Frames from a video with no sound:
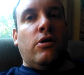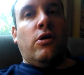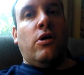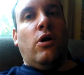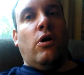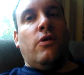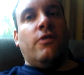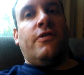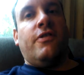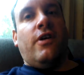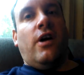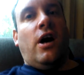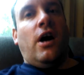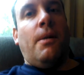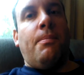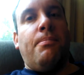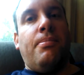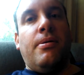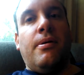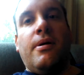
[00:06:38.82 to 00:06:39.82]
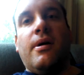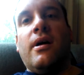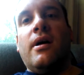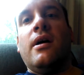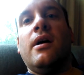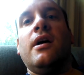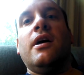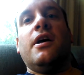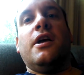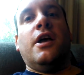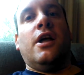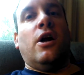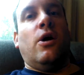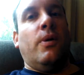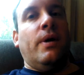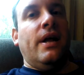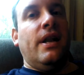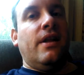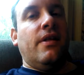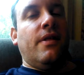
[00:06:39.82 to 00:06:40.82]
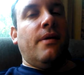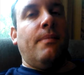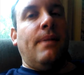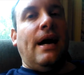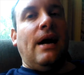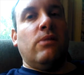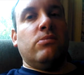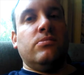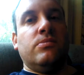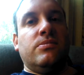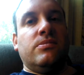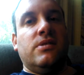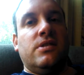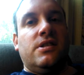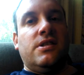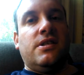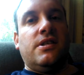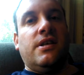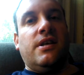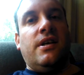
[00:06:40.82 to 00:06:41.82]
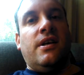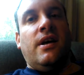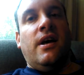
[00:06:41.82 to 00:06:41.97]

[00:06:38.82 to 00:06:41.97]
goes up, you know, into the mountains